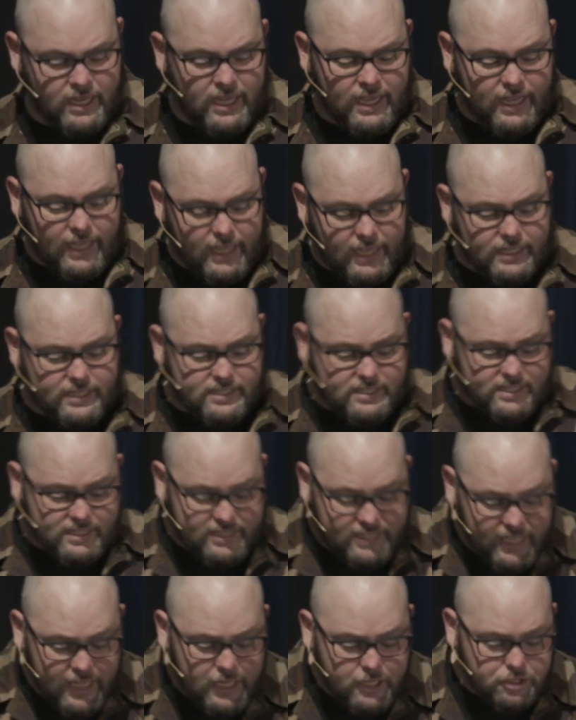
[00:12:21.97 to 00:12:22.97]
it's
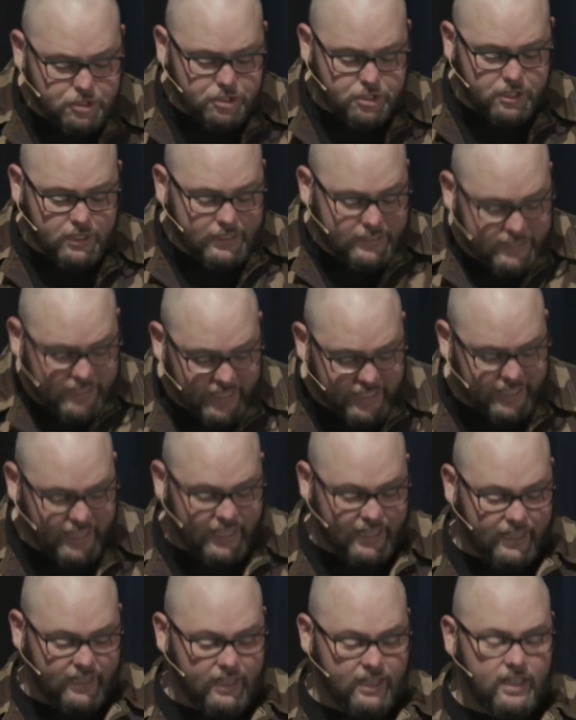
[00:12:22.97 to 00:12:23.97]
ditch
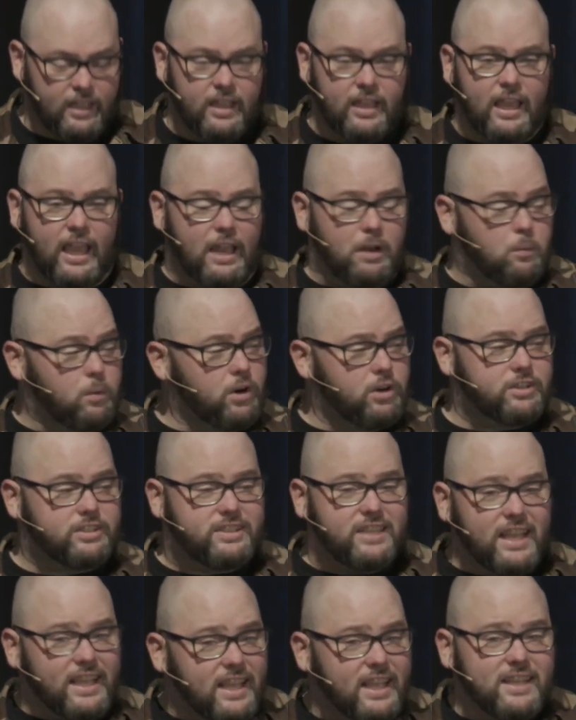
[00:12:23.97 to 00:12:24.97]
digging. And we're
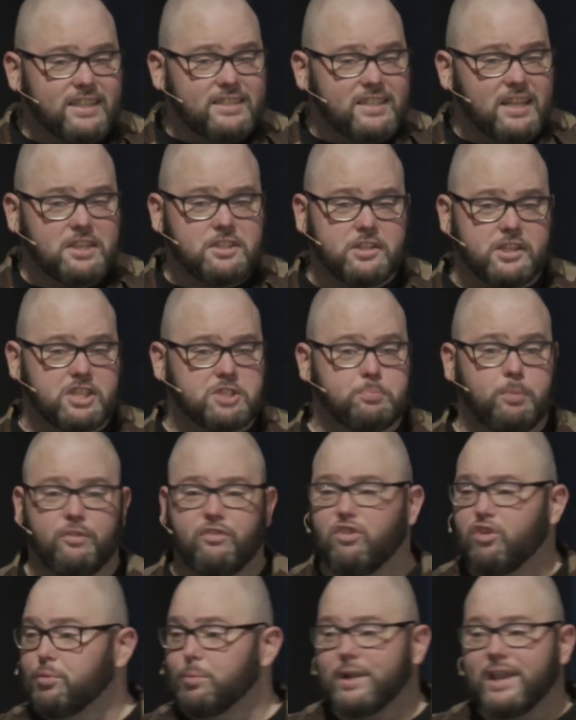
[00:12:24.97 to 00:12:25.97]
digging ditches
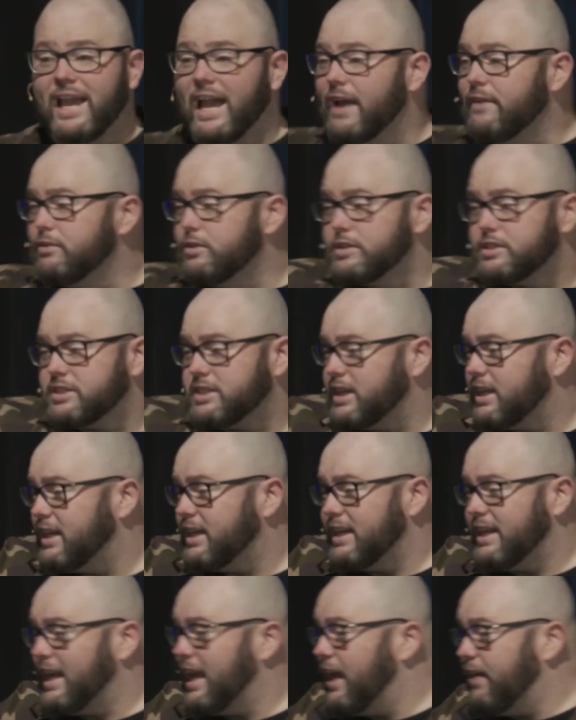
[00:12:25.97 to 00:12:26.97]
before we ever see
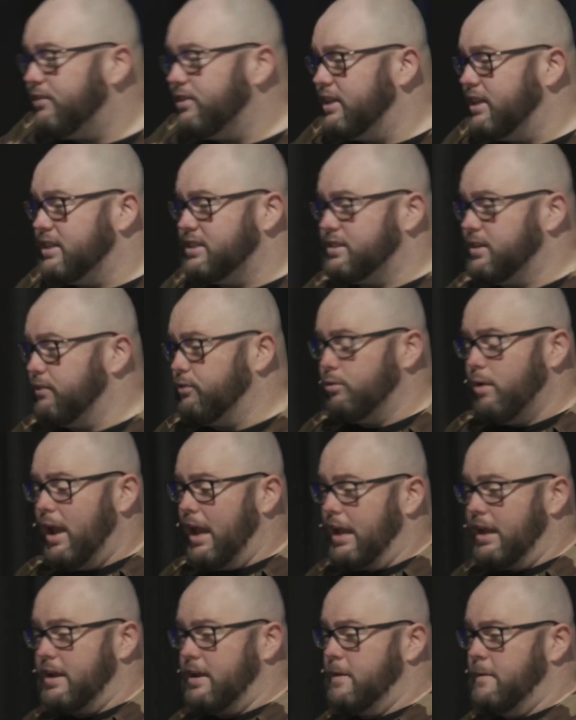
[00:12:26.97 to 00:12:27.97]
any evidence of
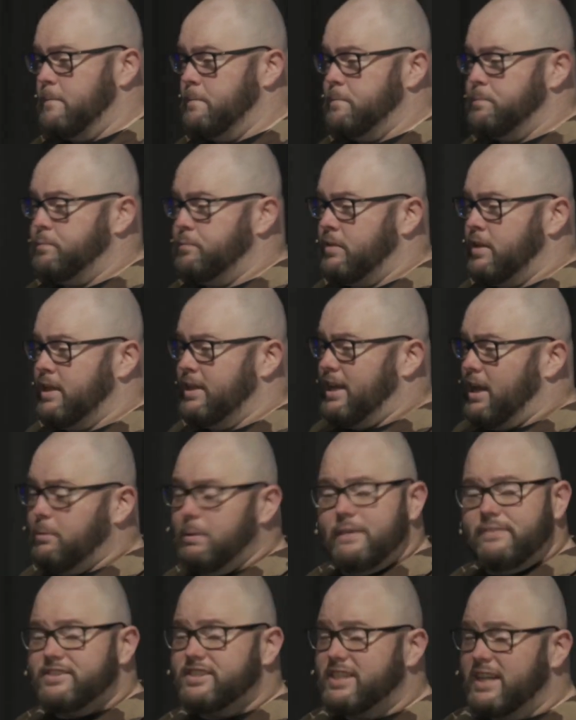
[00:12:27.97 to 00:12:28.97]
rain. Now,
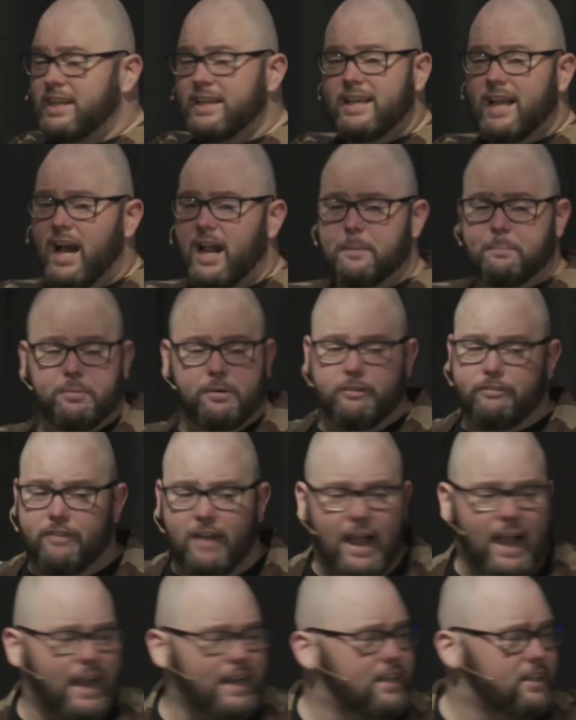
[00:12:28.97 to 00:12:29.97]
we've seen God
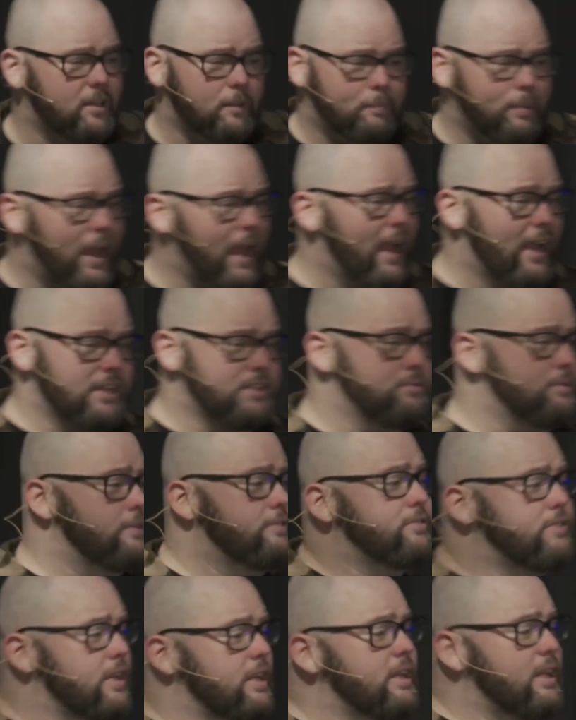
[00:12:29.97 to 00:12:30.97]
provide in the past. We've
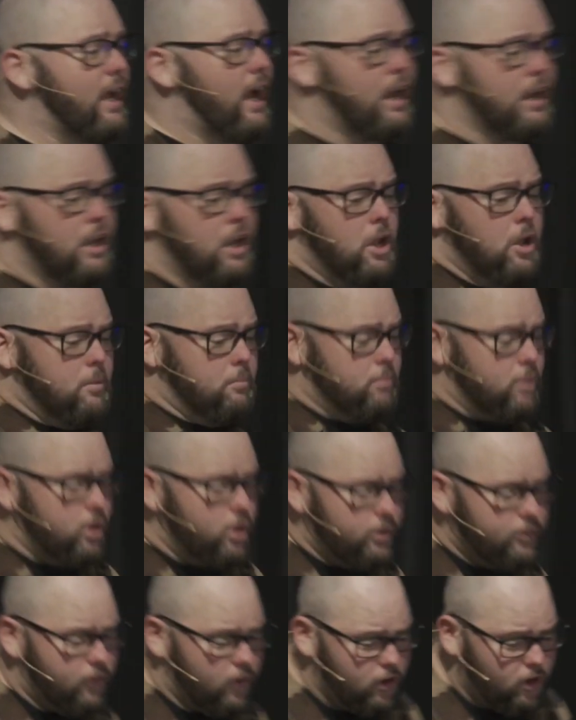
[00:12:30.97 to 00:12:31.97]
seen God
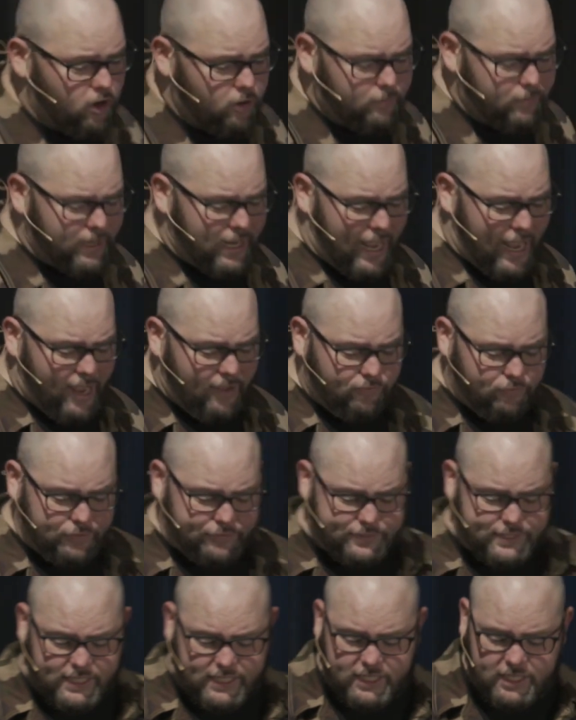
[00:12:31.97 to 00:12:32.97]
move on our behalf. We've
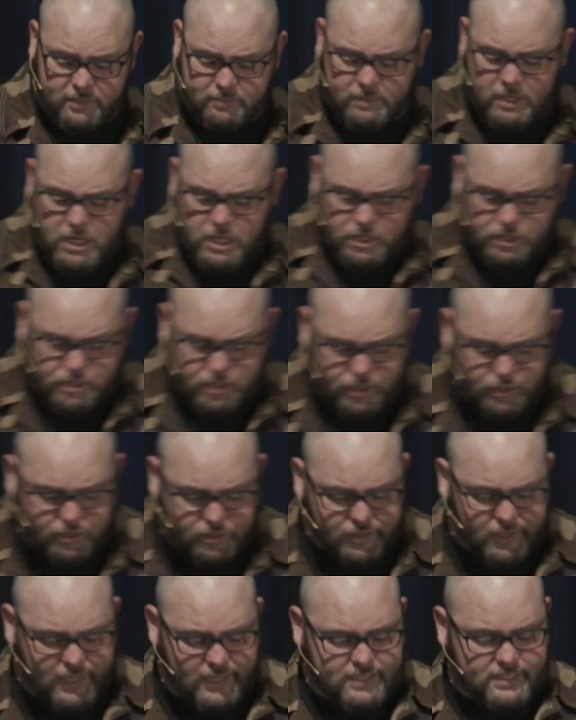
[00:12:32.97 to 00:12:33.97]
seen Him do
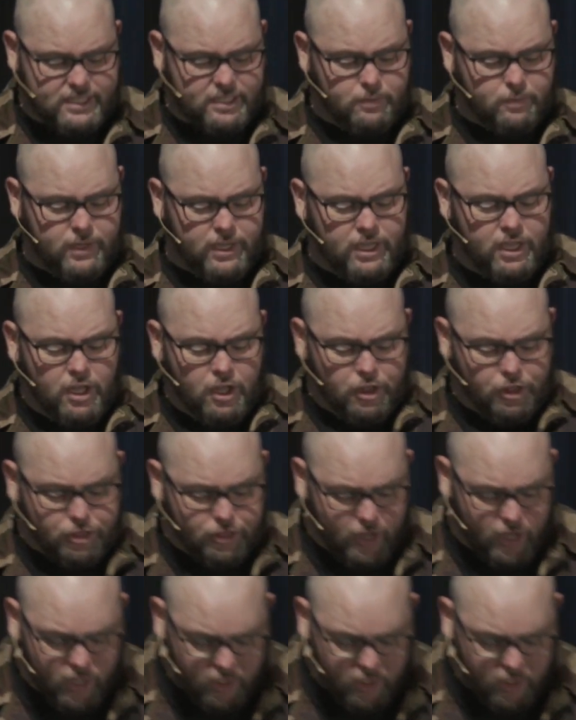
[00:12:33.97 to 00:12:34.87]
things that we thought